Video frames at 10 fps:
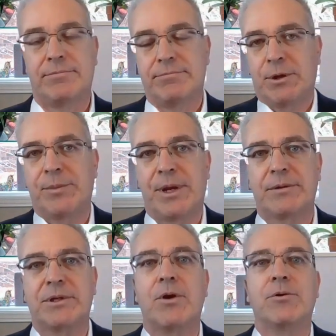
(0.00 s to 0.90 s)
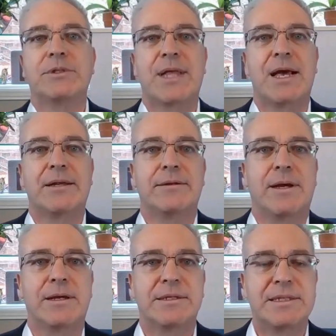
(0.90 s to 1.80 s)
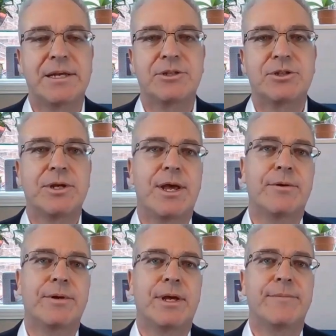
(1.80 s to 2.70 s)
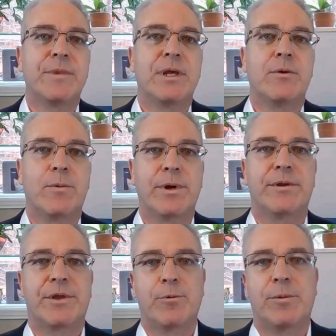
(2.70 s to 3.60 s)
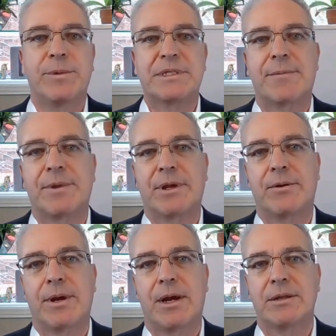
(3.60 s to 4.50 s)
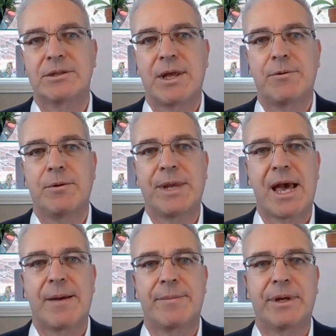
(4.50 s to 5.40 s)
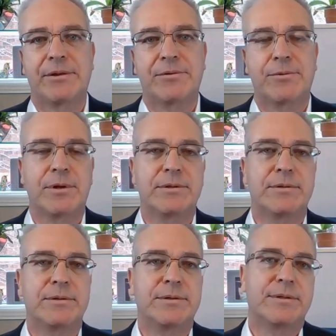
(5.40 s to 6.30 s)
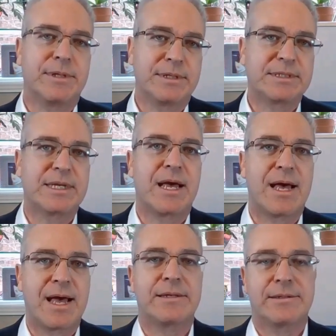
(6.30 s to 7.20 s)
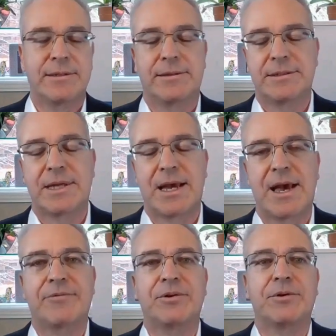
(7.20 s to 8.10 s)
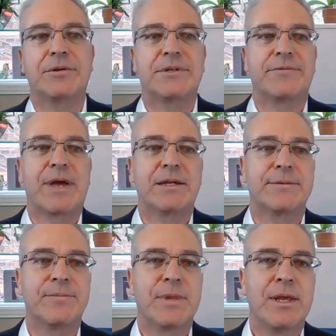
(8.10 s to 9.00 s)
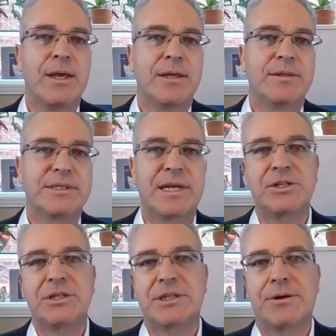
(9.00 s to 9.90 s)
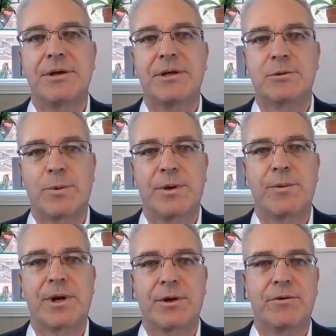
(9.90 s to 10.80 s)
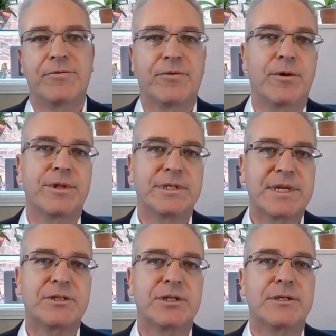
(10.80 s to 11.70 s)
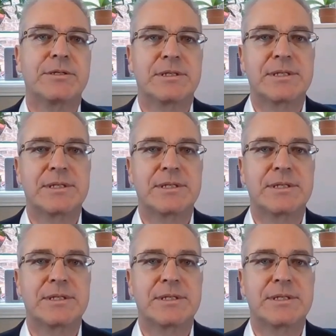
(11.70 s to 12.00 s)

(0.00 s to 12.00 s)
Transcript: You'll be able to go to that stage area where there will be something going on. So that will be happening throughout this afternoon's event. The sessions area is where you want to go for the sessions. The